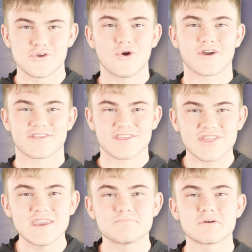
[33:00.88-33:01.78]
who are
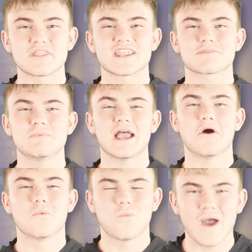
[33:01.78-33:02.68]
asleep, but let us be
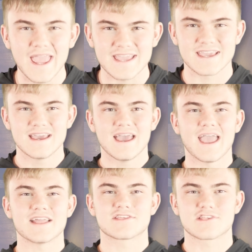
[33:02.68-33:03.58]
awake and